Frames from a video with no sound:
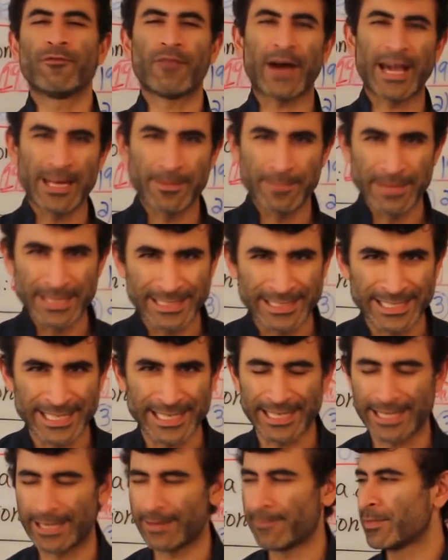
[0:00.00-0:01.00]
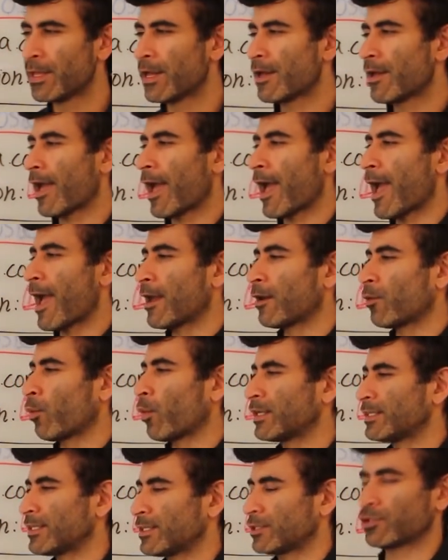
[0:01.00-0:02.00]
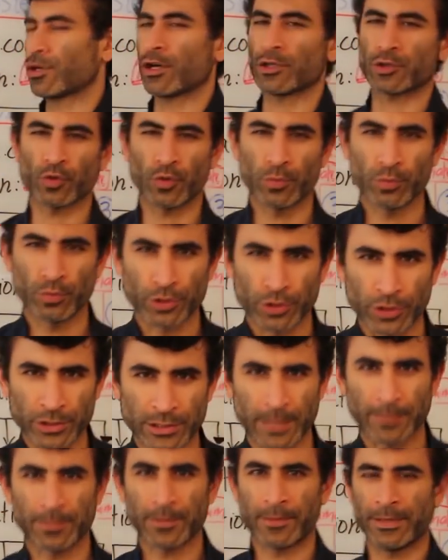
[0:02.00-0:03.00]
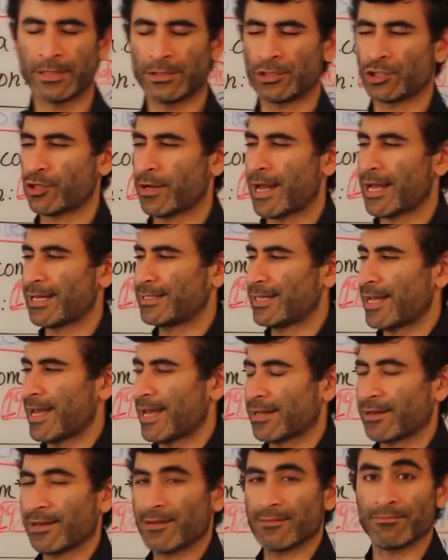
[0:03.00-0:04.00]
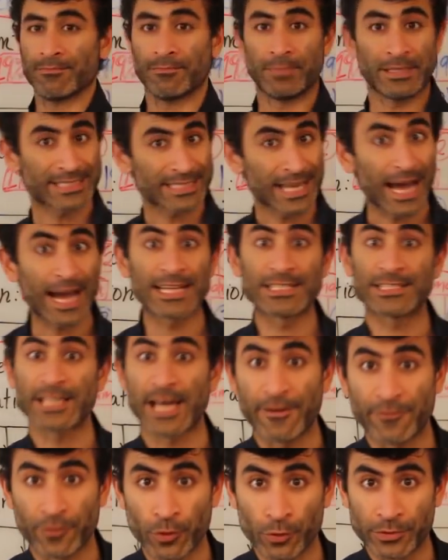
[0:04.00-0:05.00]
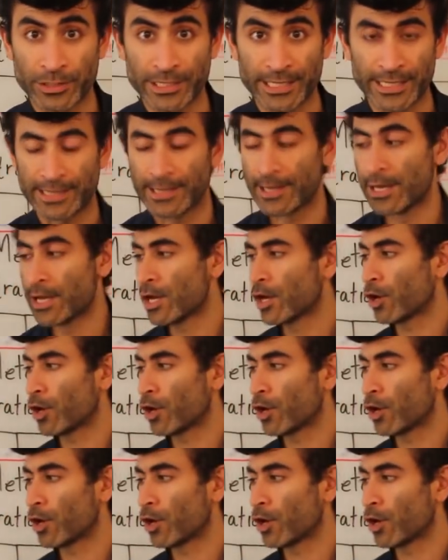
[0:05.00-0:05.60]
vitamin D and what testosterone booster supplements should I take besides Aphro-D.